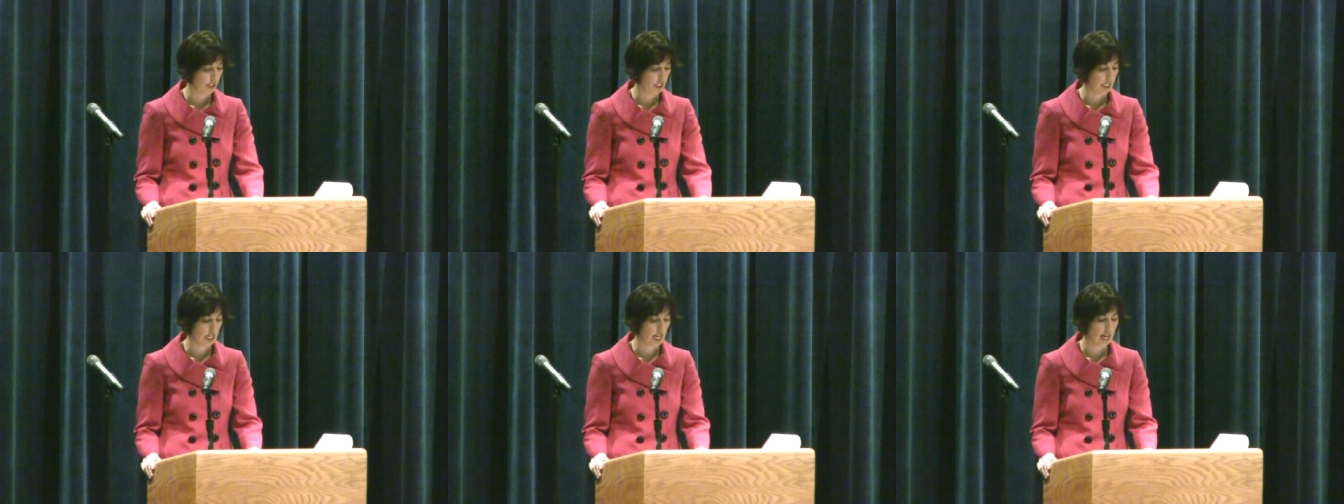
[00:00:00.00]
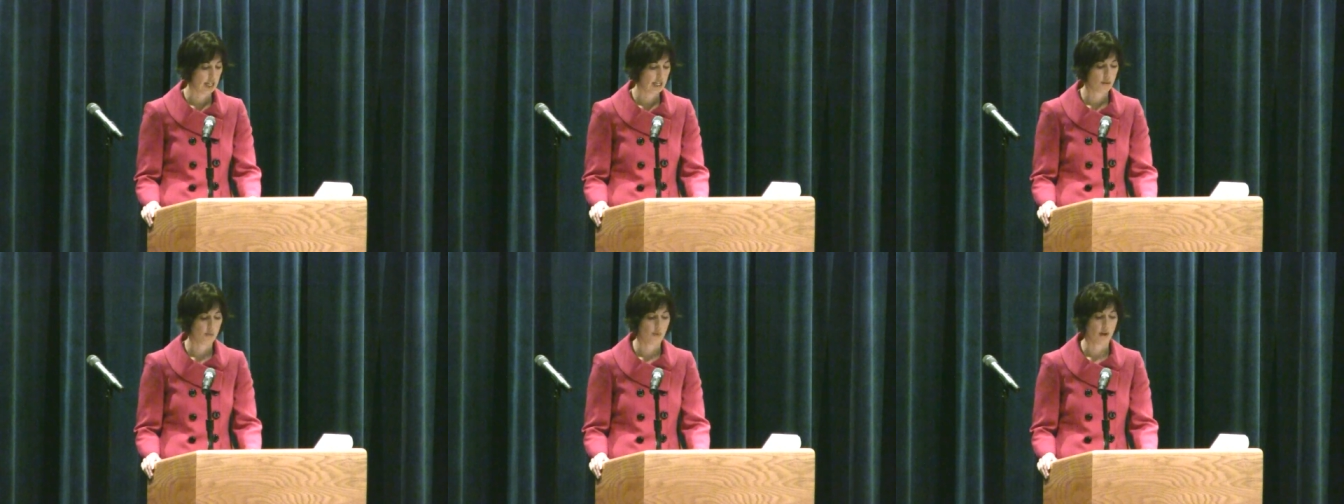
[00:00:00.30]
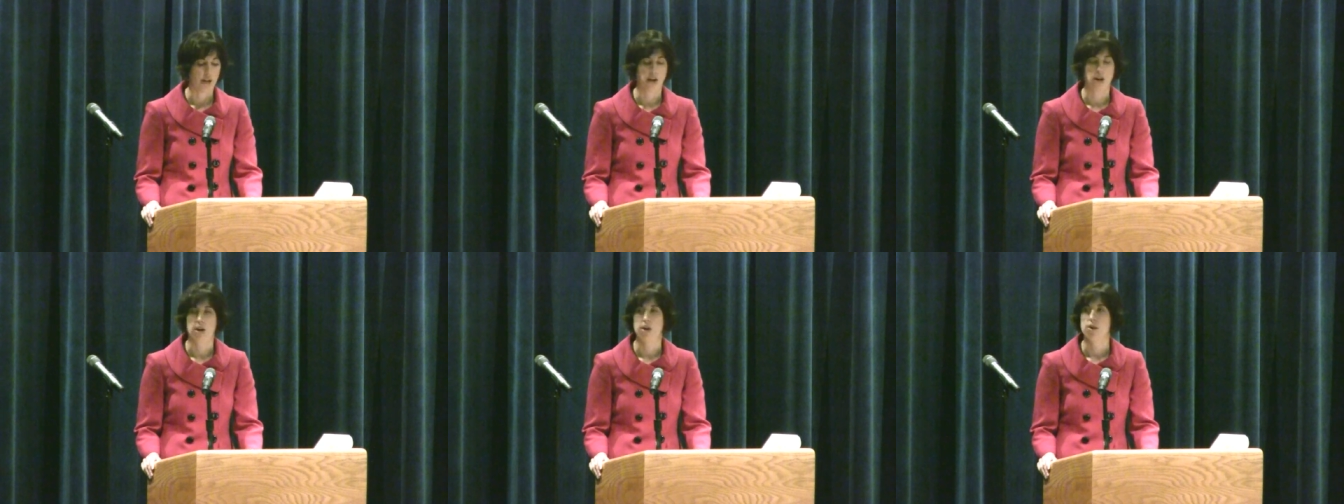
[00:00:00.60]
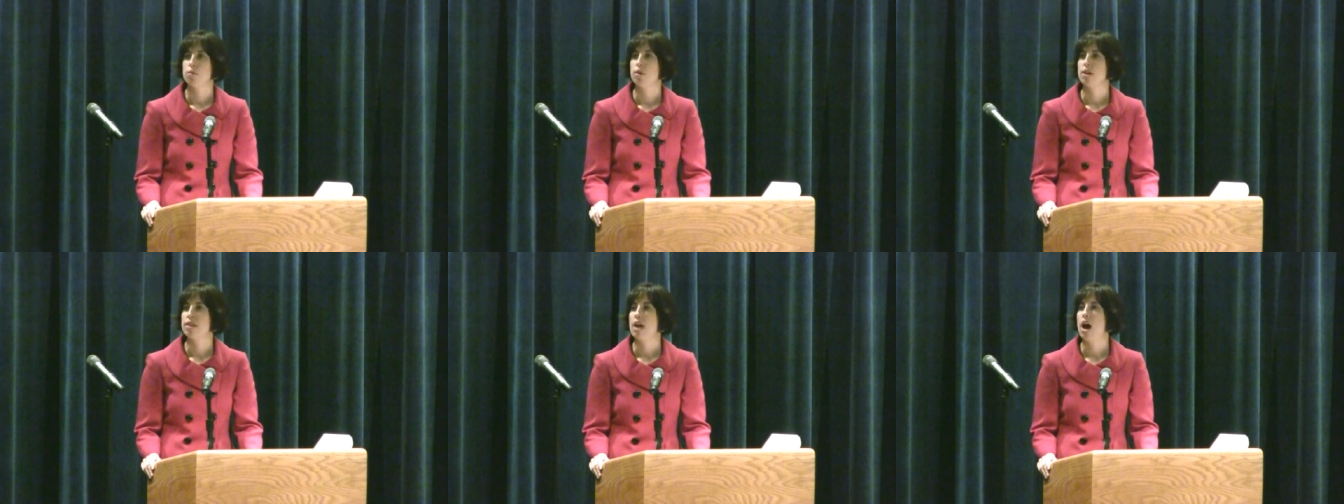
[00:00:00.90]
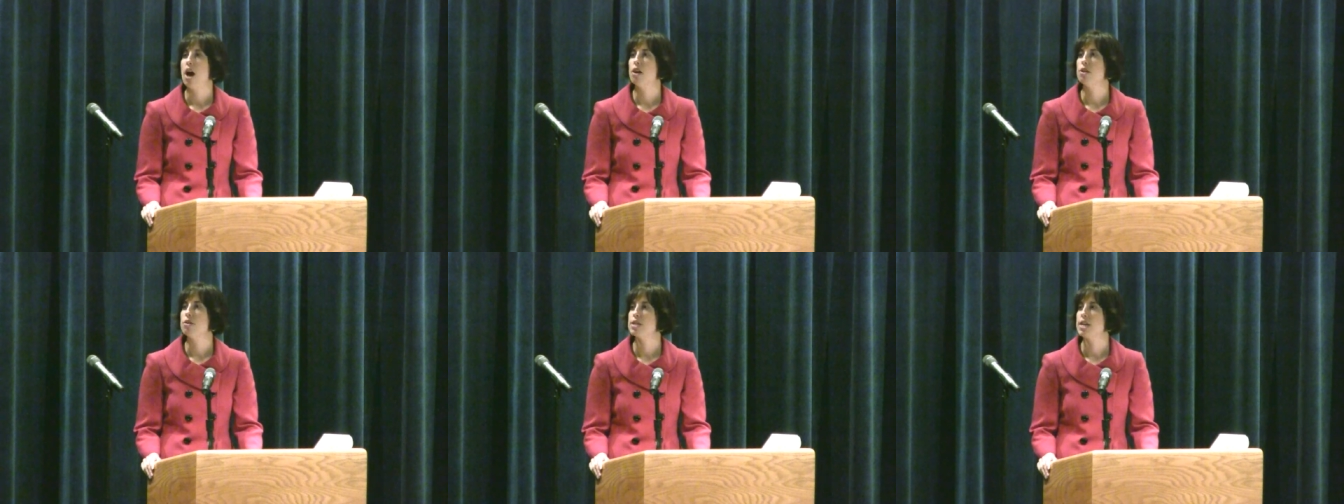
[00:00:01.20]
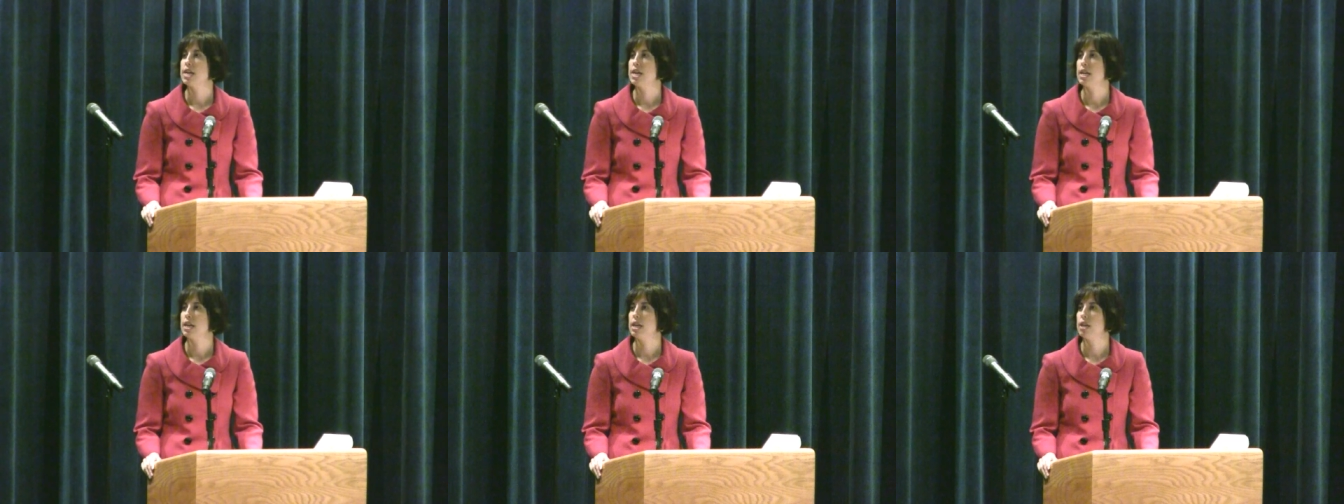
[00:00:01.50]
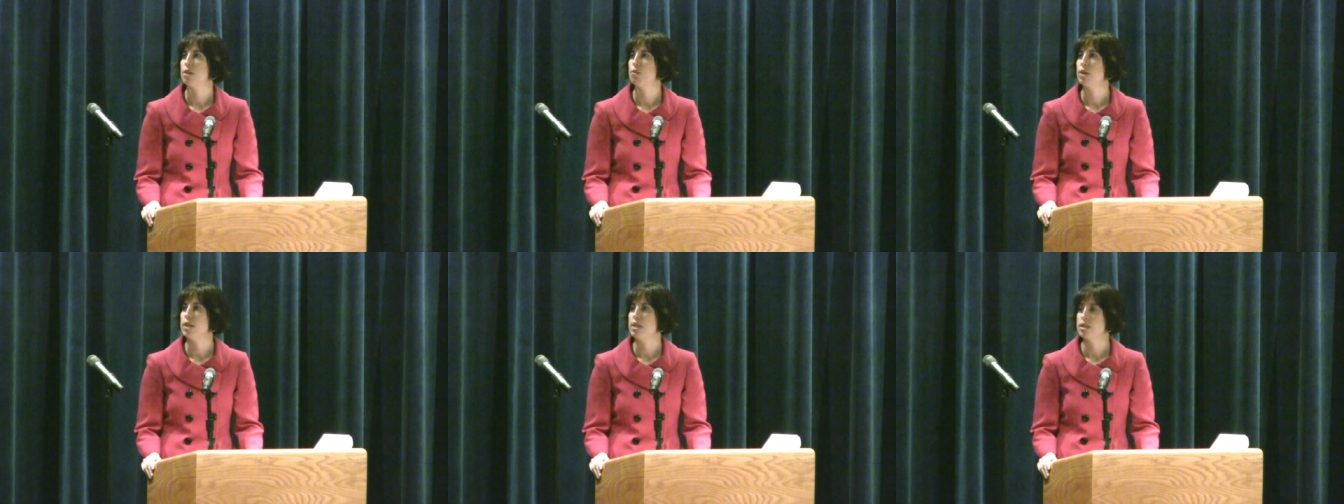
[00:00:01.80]
really anywhere without
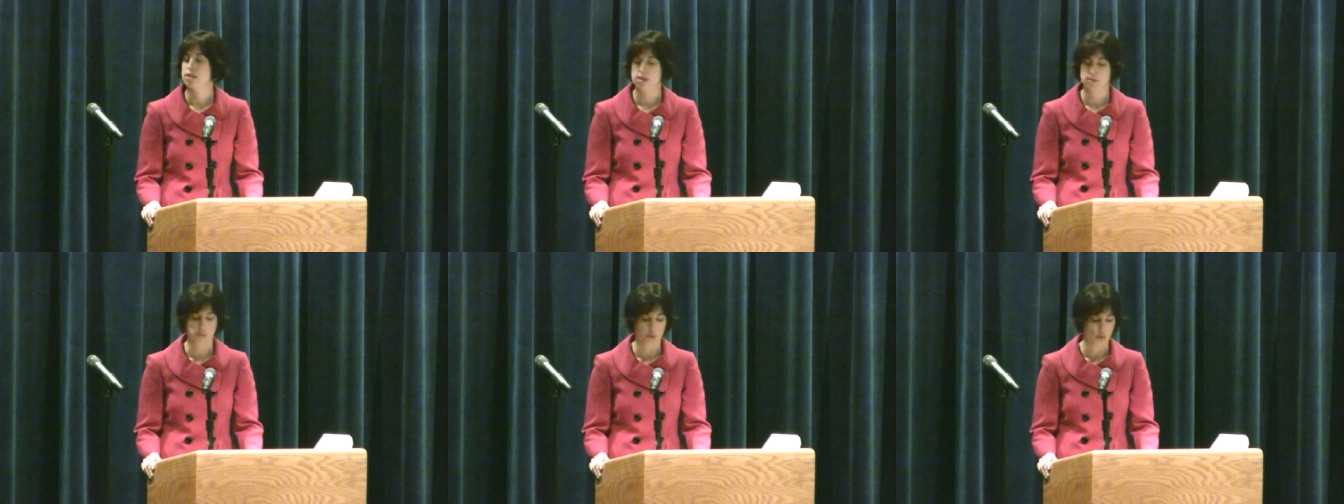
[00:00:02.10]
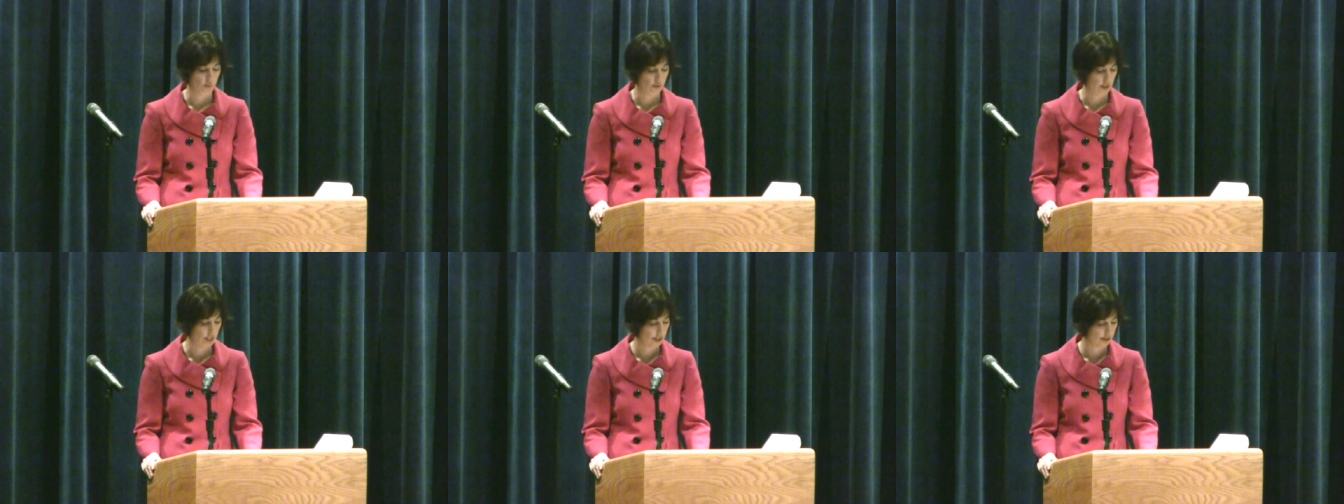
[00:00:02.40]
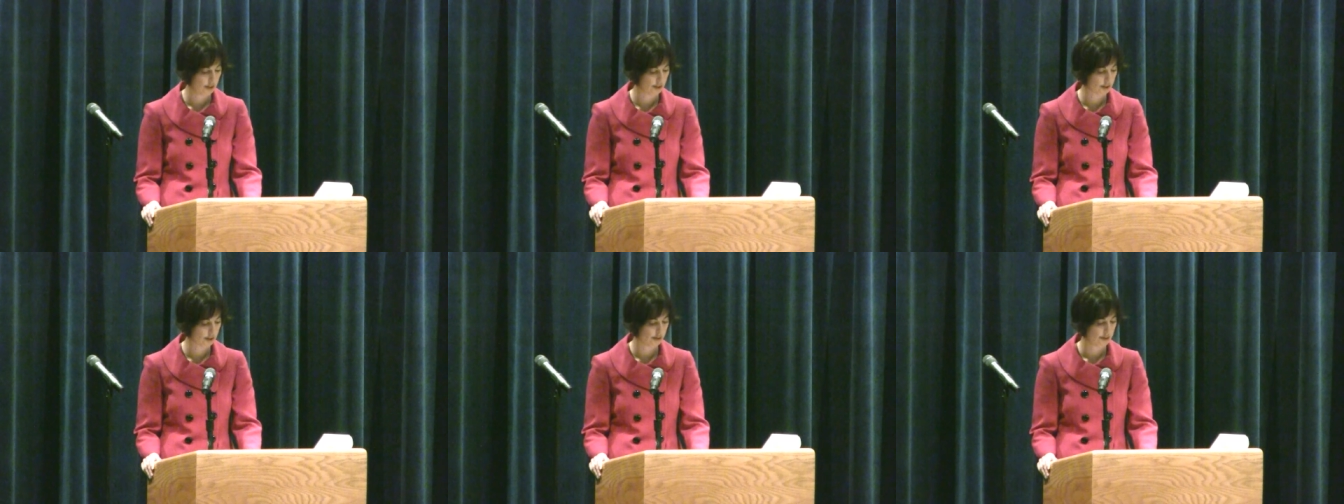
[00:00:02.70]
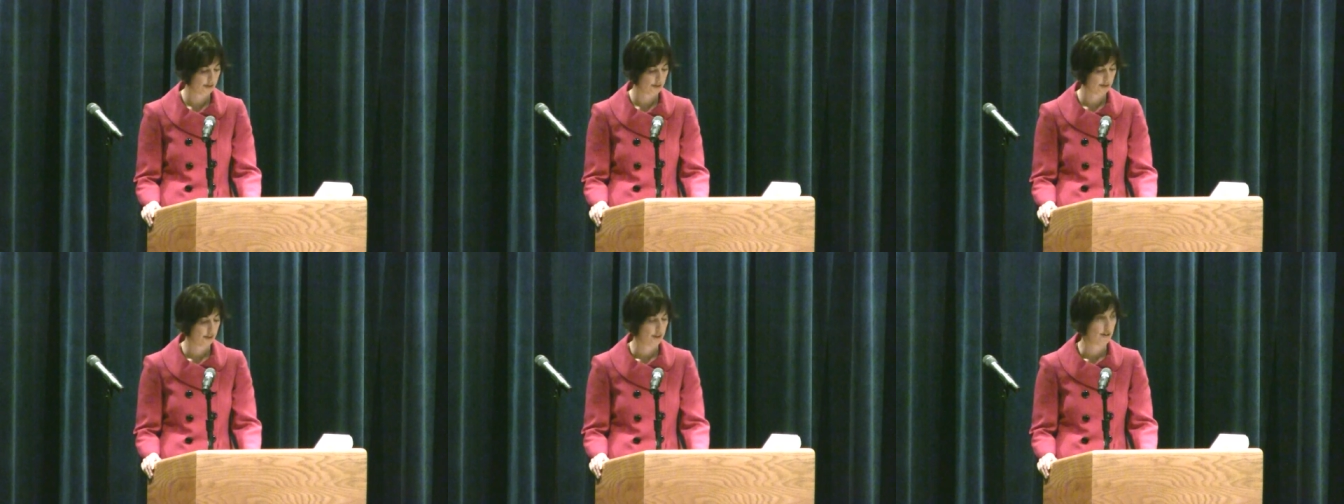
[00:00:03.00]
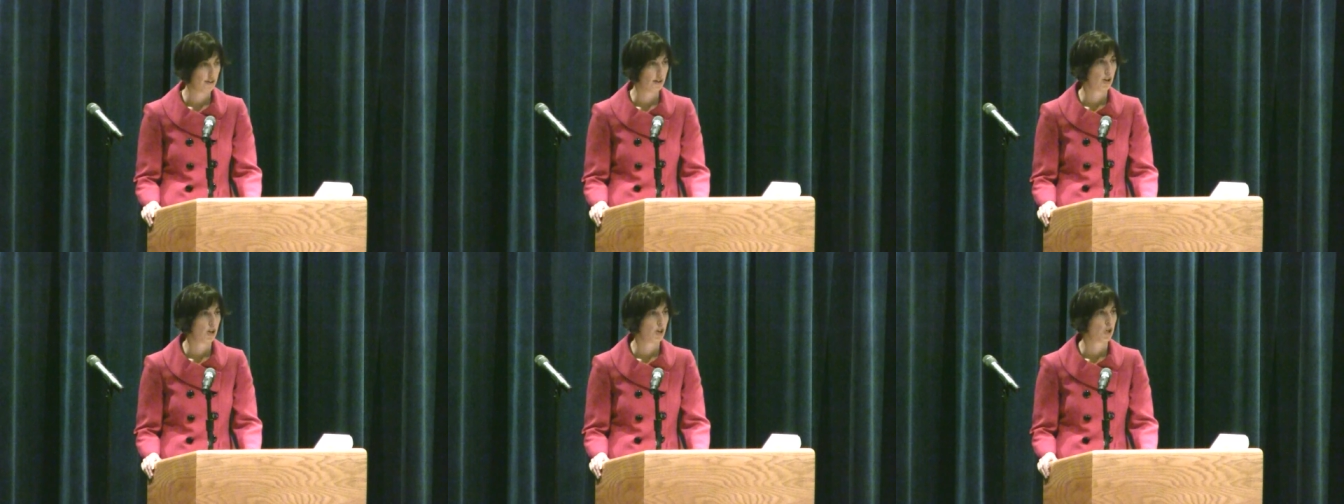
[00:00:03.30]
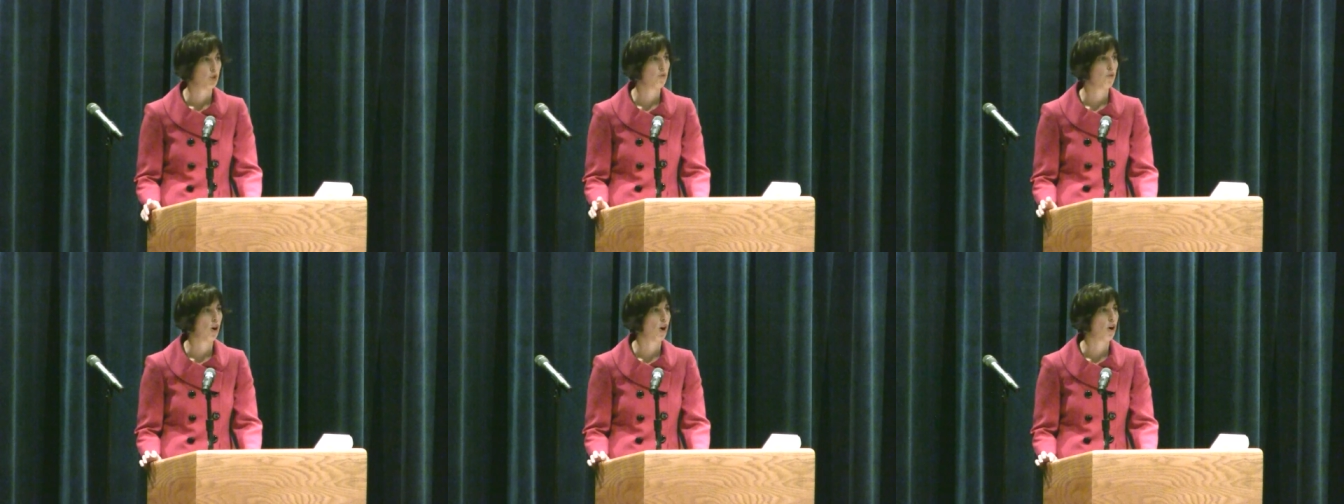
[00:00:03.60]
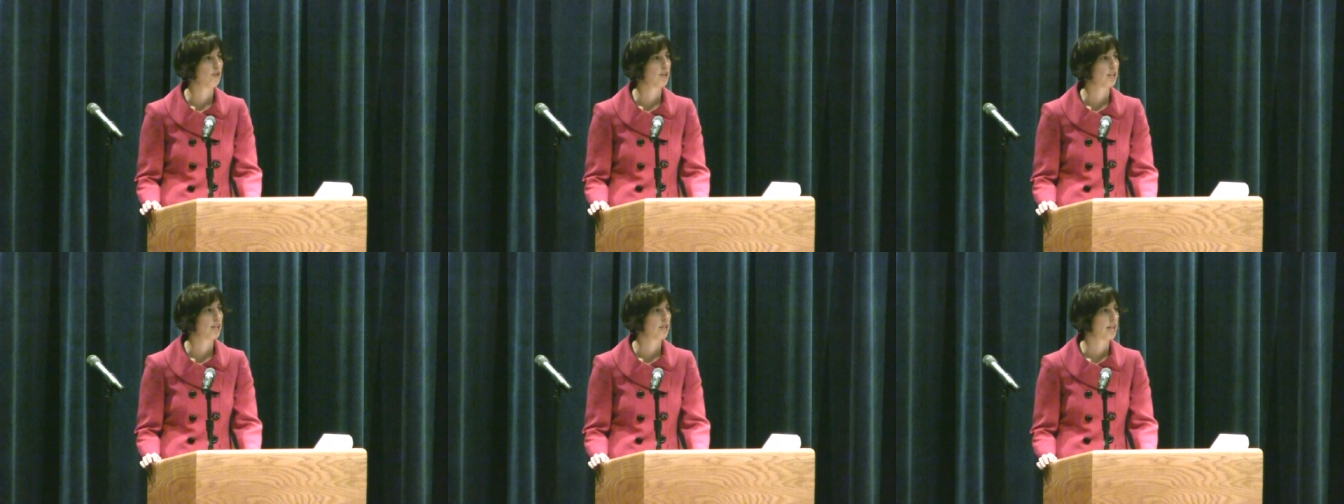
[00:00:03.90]
taking reasonable risks. You've
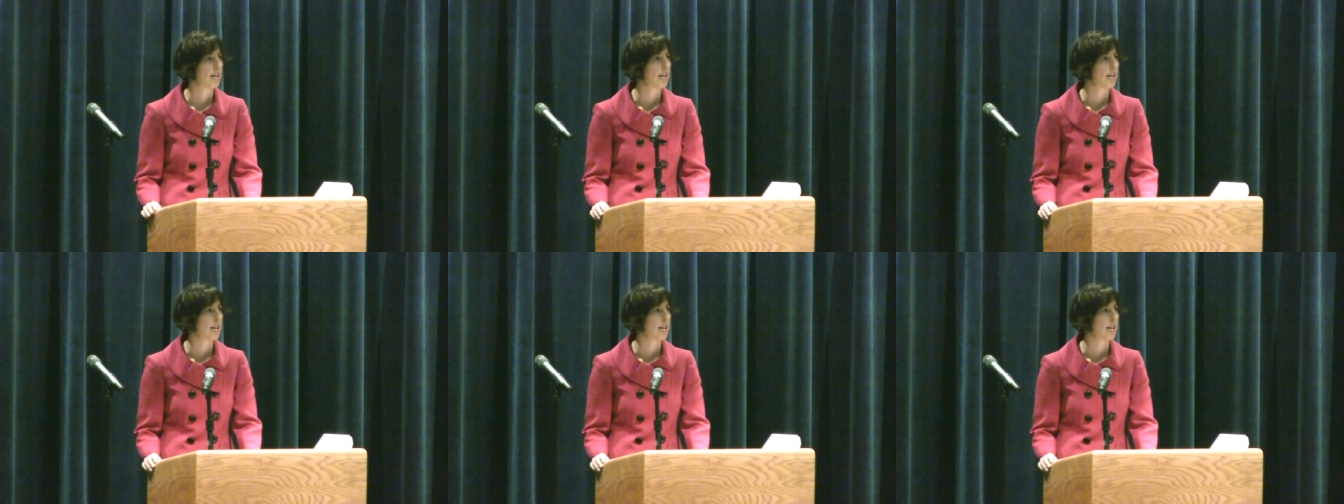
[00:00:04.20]
already